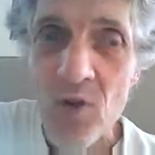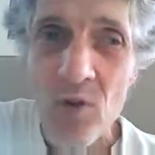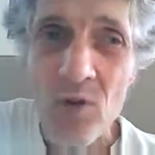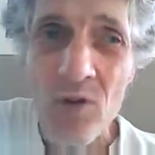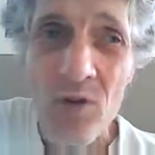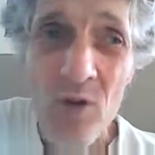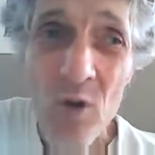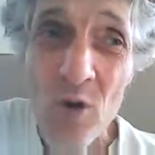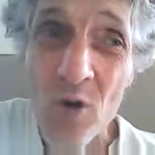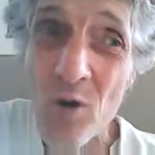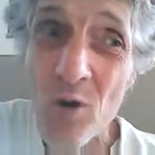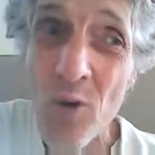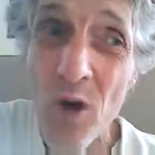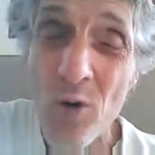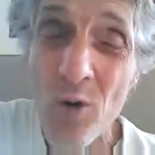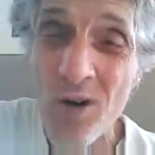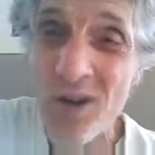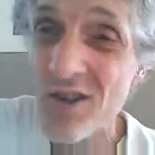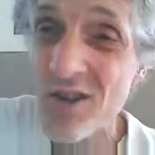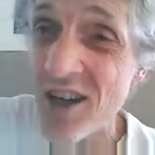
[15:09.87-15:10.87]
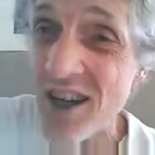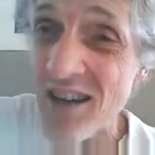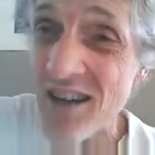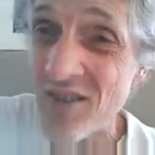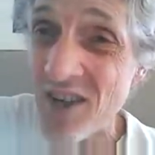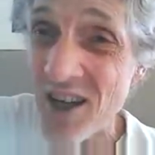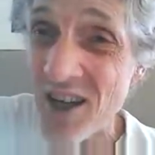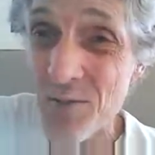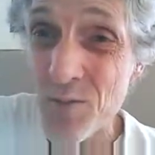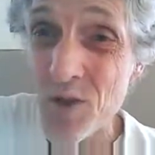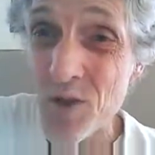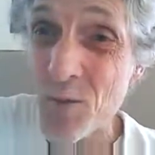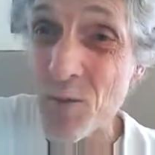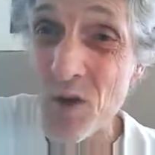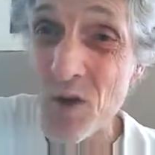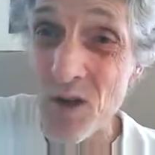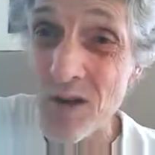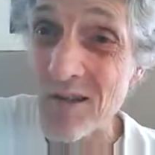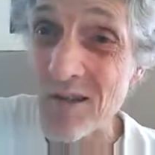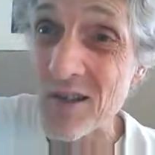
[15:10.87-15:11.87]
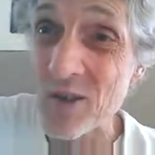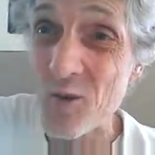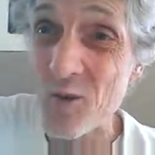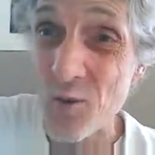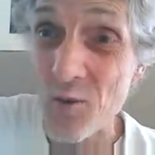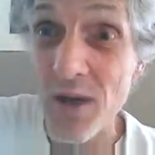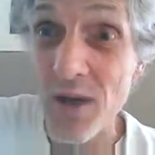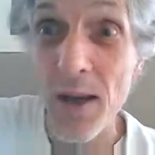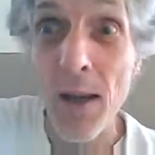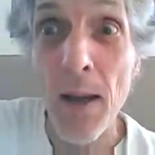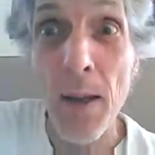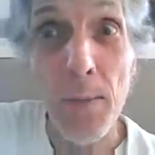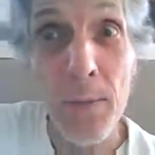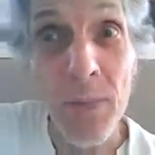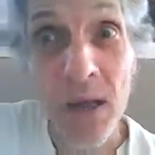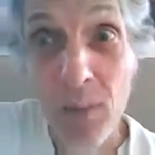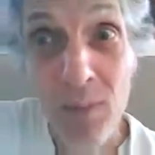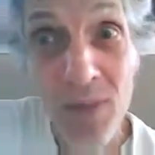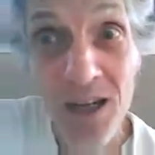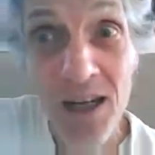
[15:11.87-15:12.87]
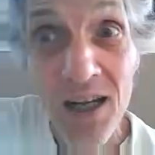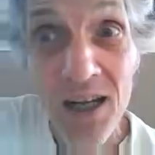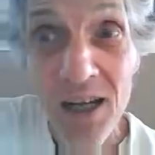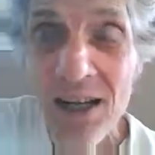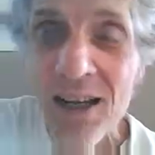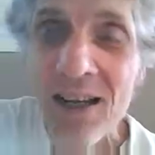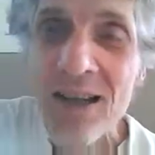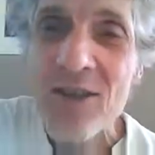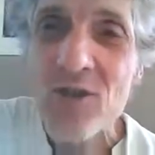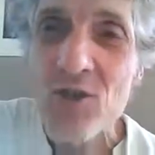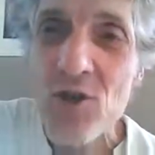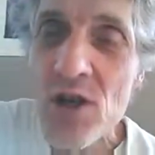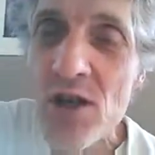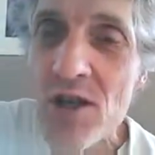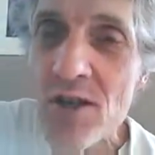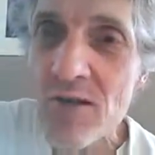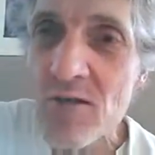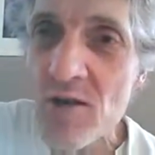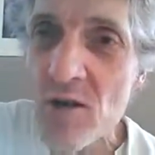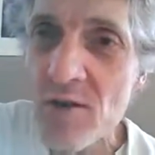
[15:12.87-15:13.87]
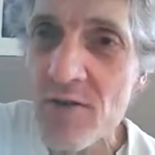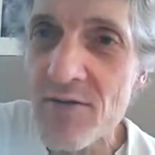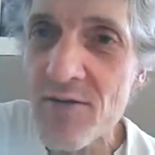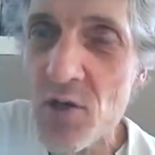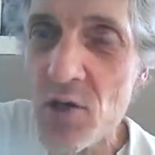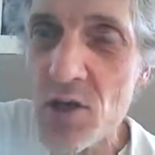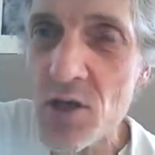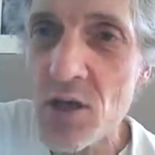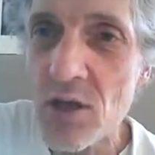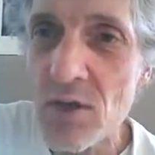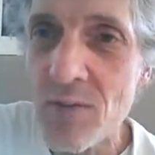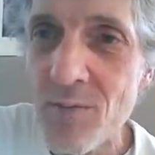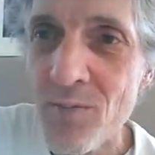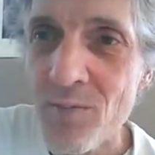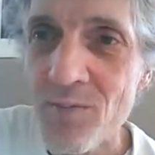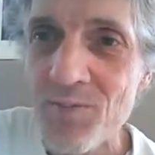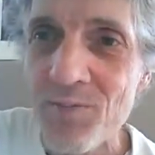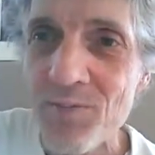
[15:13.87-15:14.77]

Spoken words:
So it's no small wonder I haven't had much progress with my pee-pee trying to grow a foreskin,